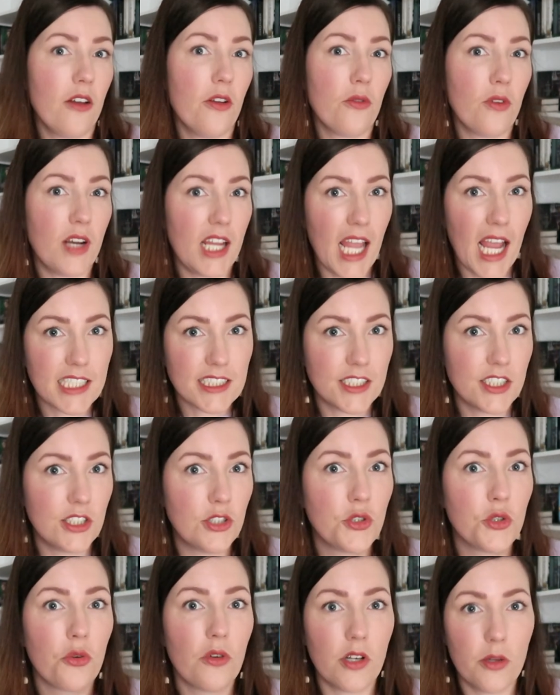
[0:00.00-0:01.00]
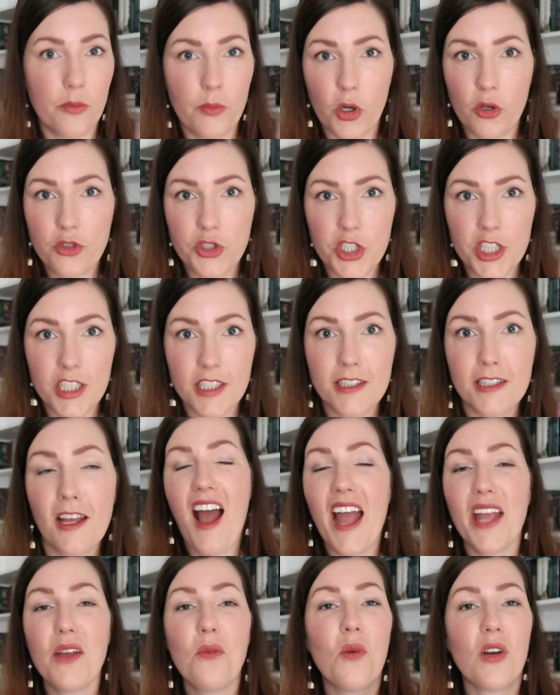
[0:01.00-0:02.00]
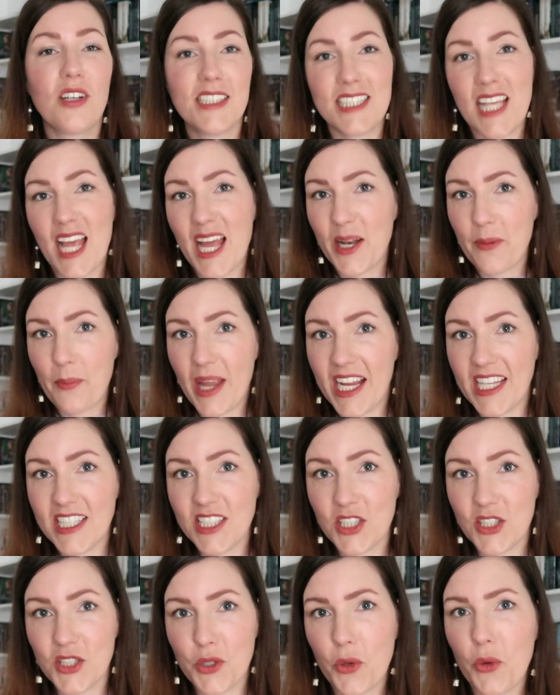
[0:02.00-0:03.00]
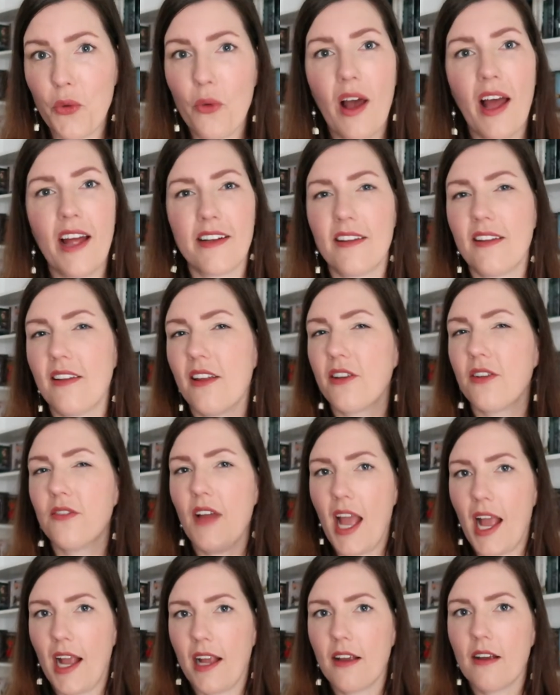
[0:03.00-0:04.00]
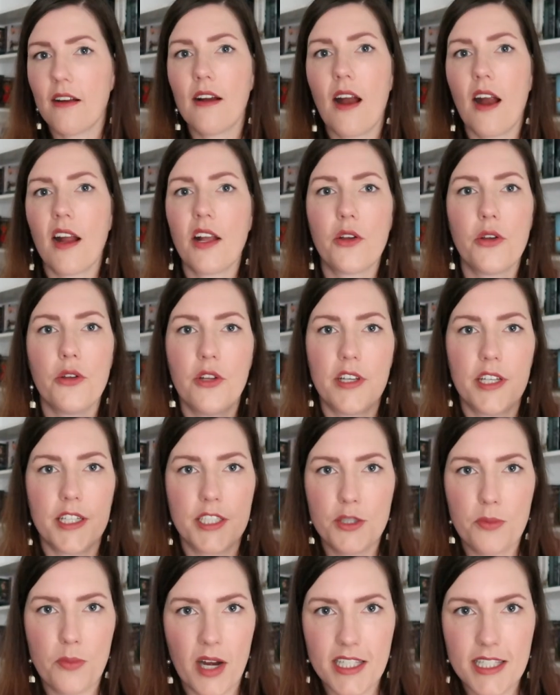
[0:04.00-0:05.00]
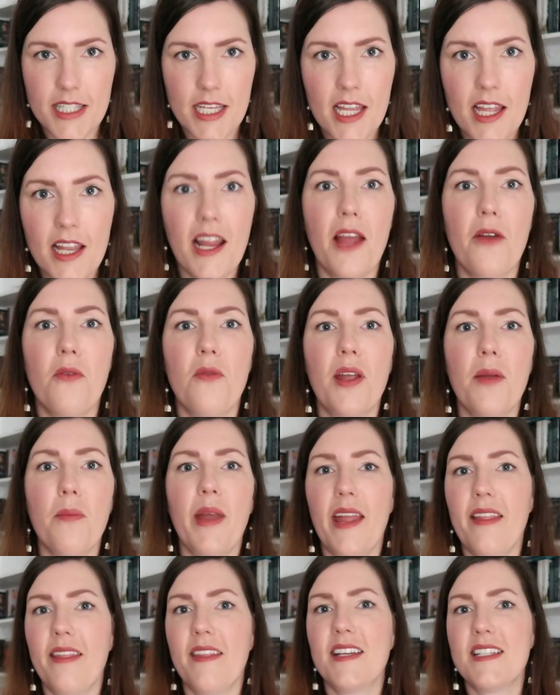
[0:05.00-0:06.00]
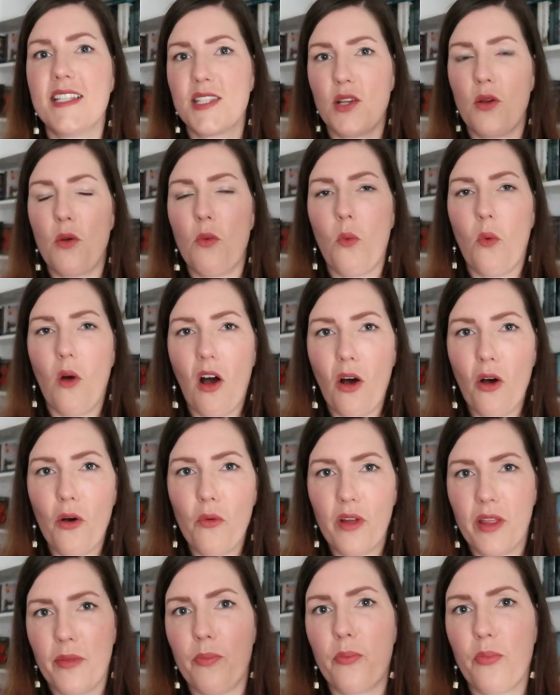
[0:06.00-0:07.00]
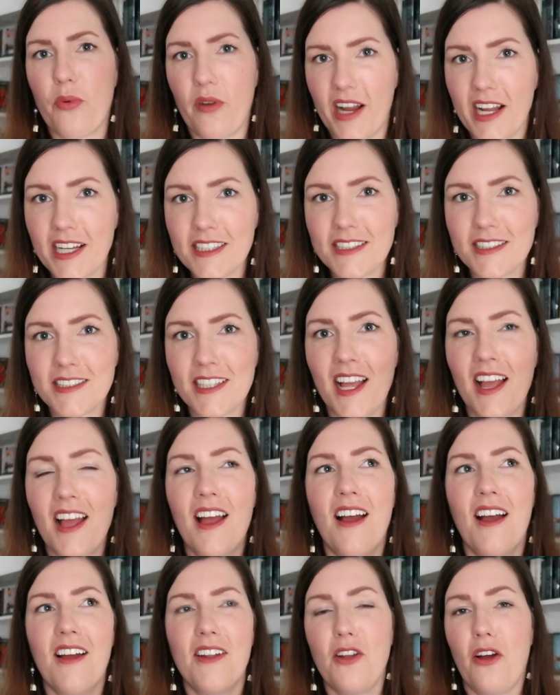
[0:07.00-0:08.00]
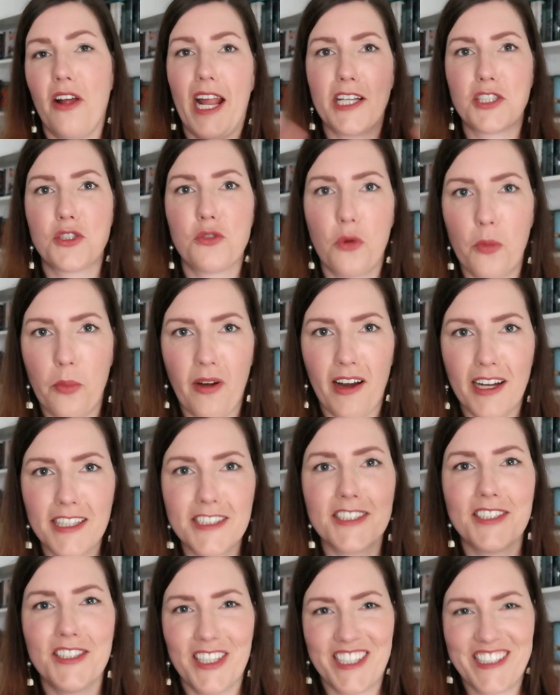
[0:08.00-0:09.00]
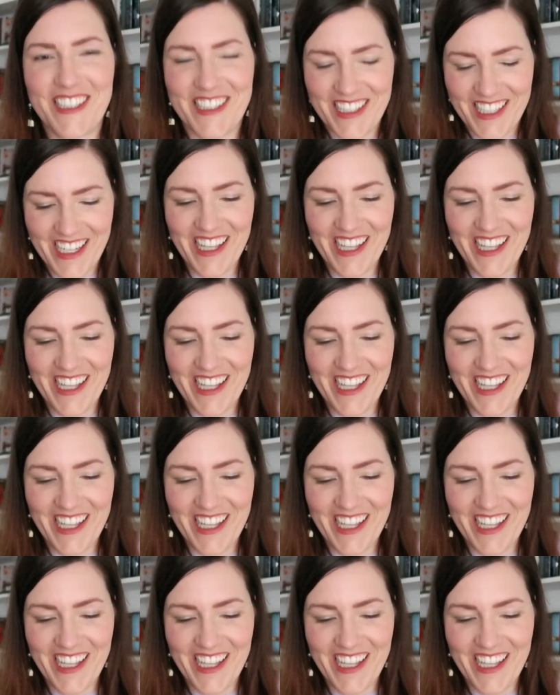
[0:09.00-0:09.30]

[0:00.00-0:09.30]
a reaction or an emotion. I once had a patient who had a lot of anger and couldn't express it, and we made this wall with bricks, not actual bricks, just